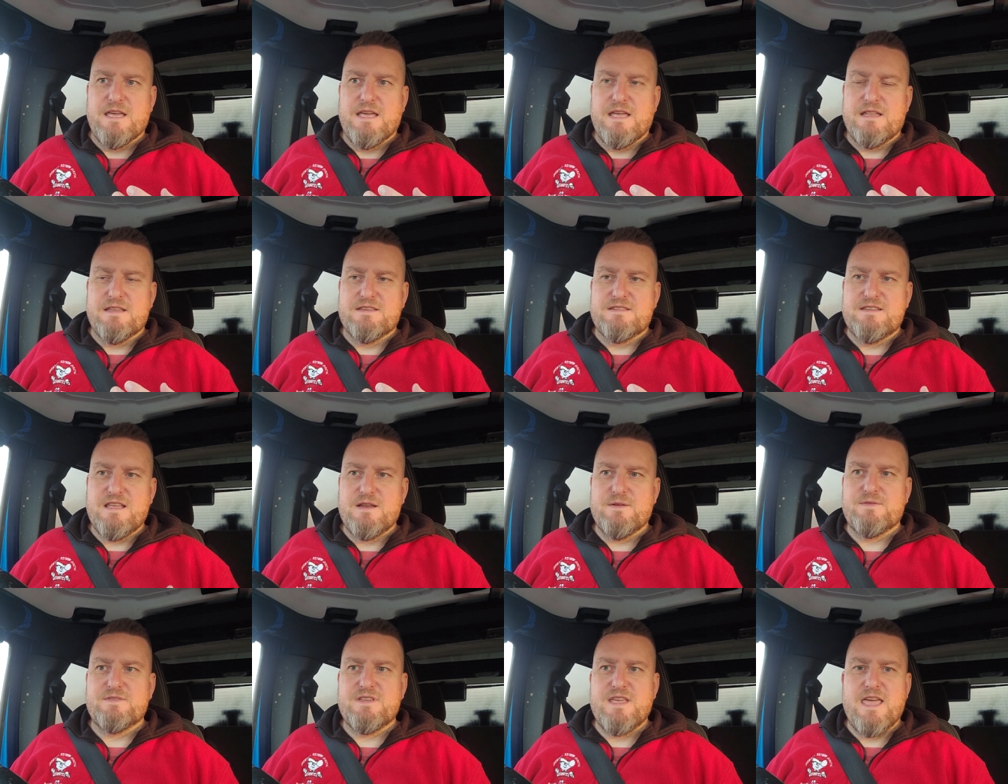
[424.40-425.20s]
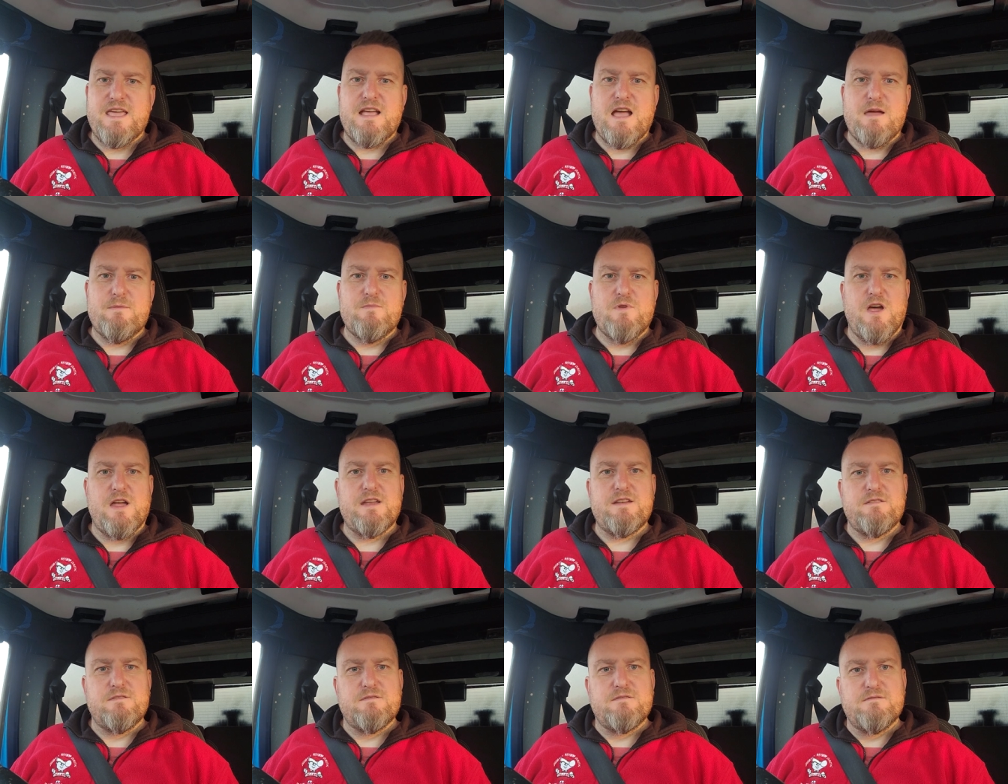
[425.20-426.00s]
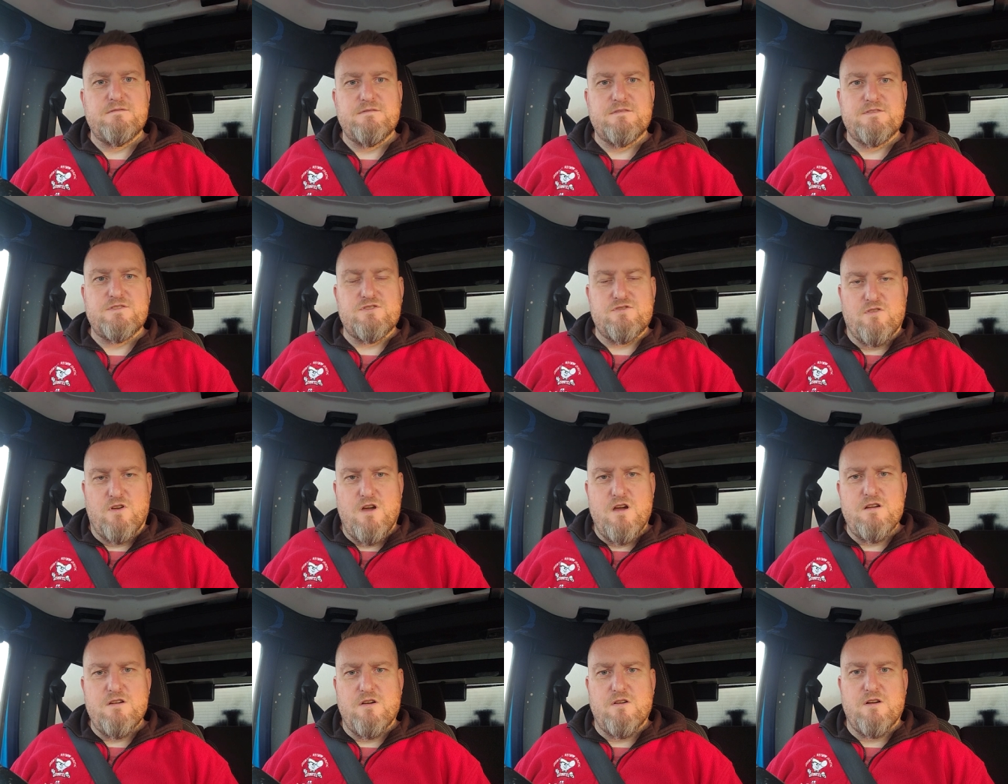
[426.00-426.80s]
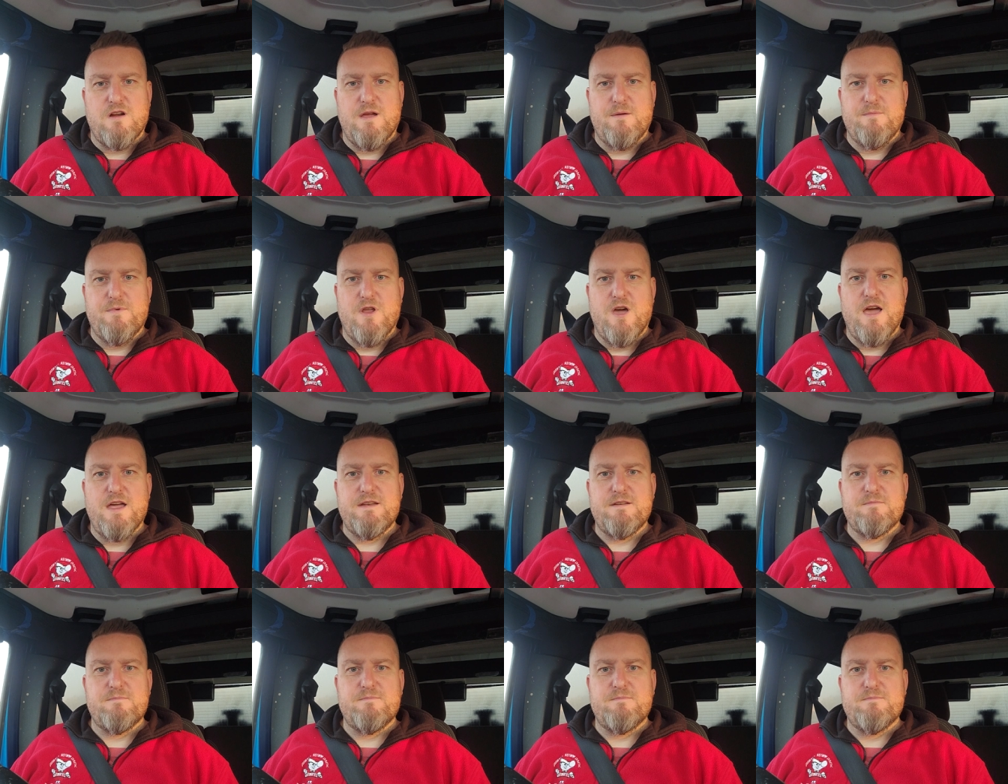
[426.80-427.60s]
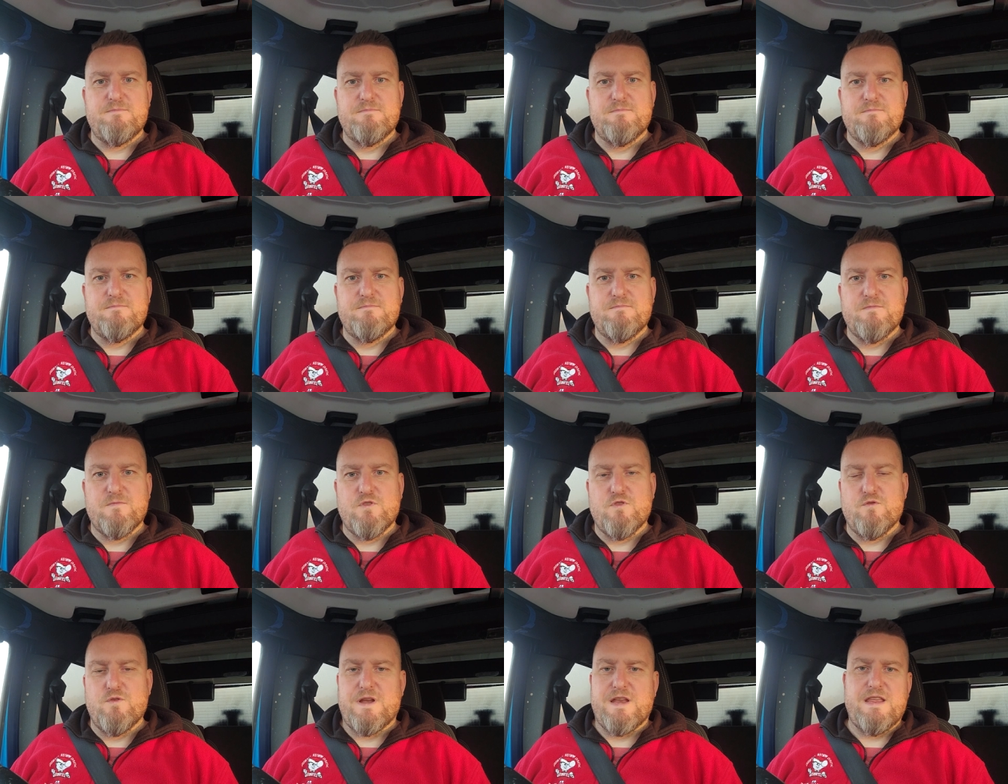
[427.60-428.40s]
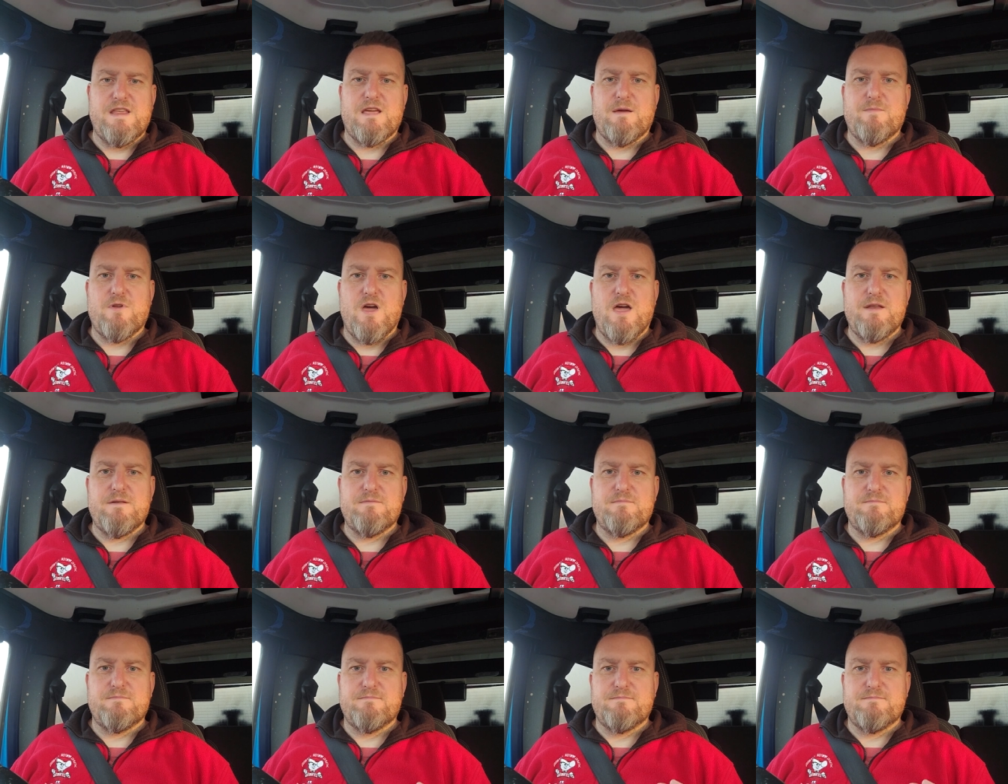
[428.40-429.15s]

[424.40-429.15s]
instead of saying i'm not strong or i'm not gritty i'm not